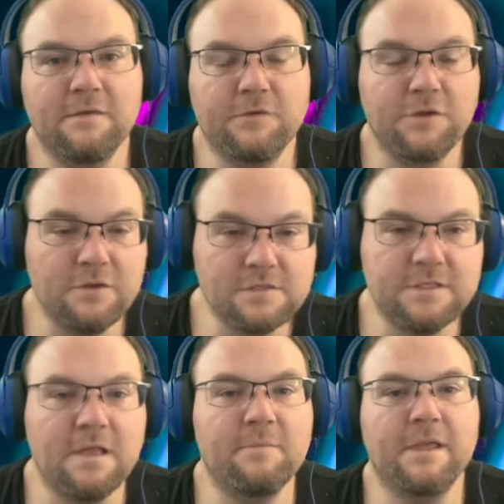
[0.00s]

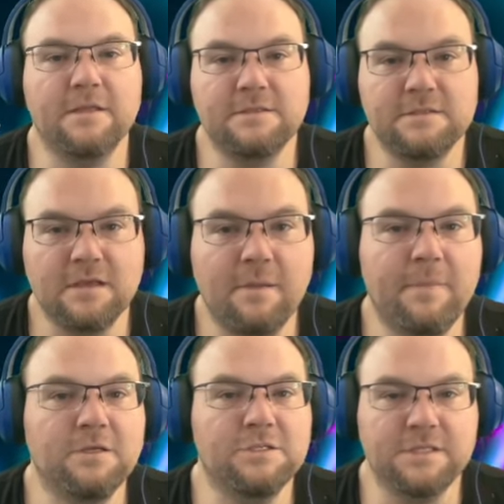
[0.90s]
using them against a
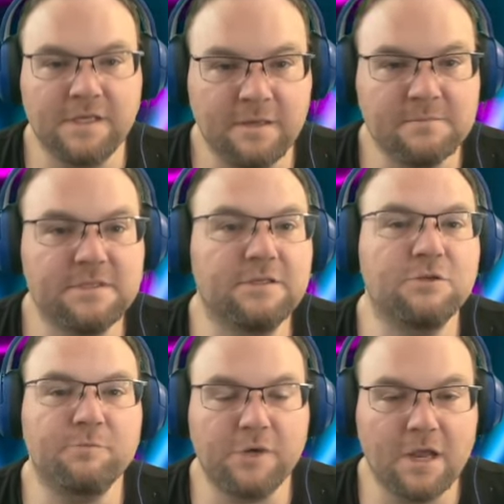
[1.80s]
bunch of teams that
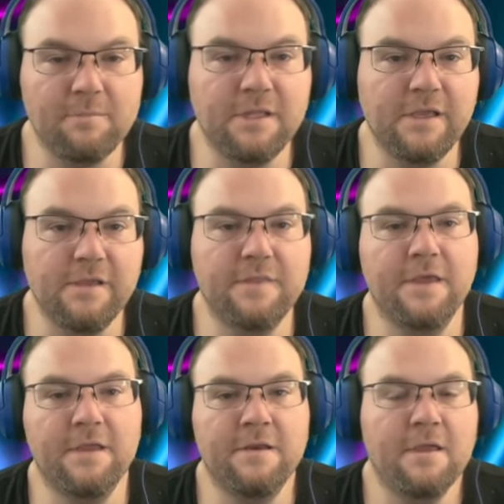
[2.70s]
do put out bleed,
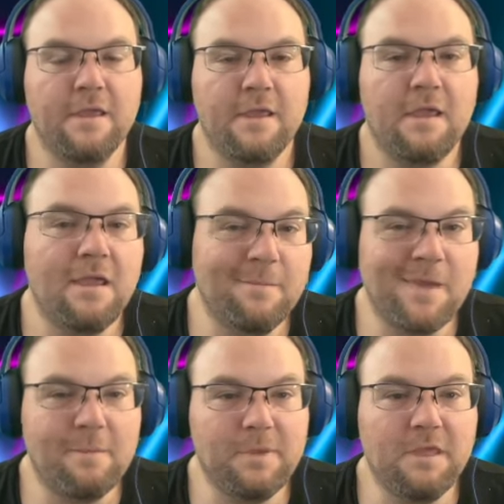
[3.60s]
then it
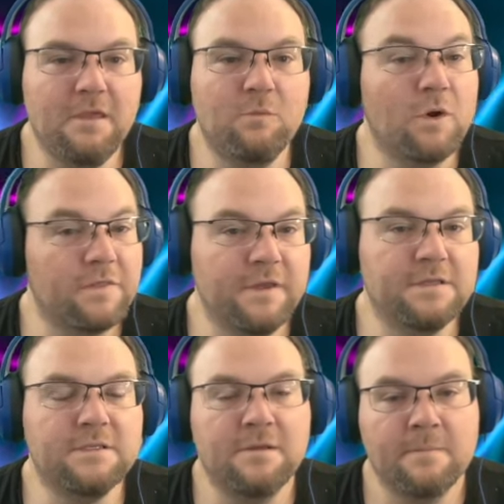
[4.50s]
might be worth
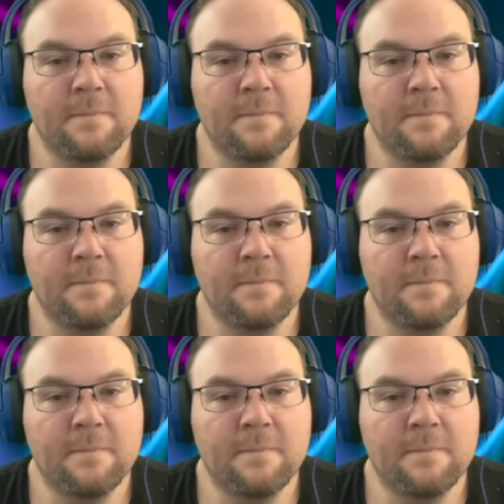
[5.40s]
it.